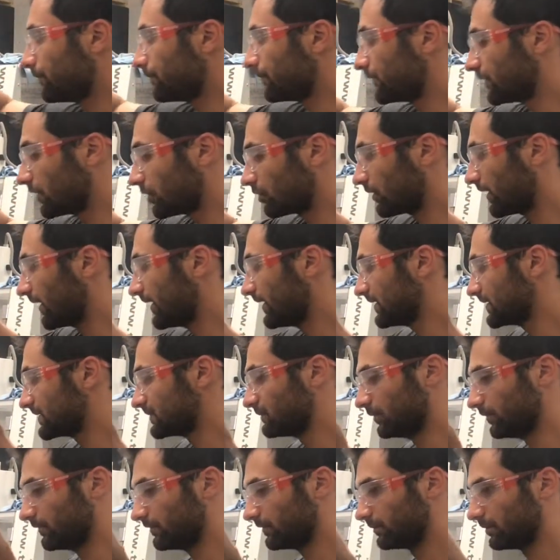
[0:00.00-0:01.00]
The crank is
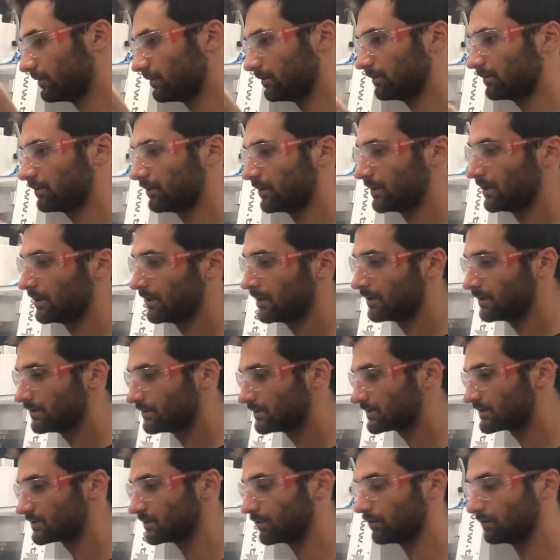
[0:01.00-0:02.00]
movable.
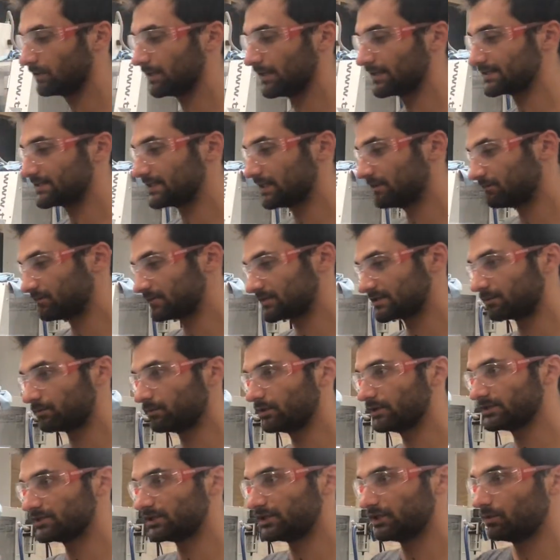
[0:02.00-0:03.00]
So let's say for some
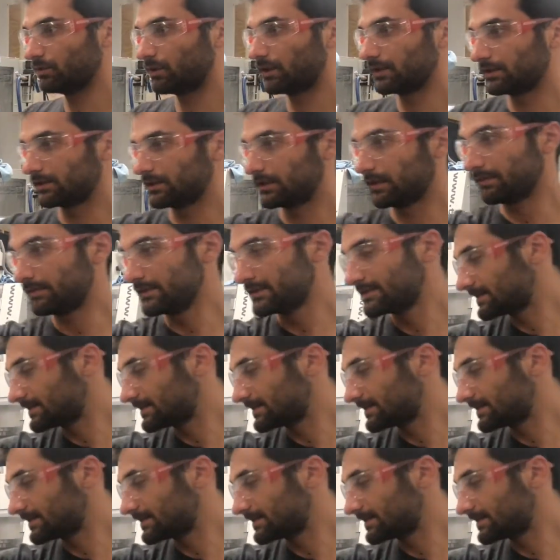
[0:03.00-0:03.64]
reason you want it on this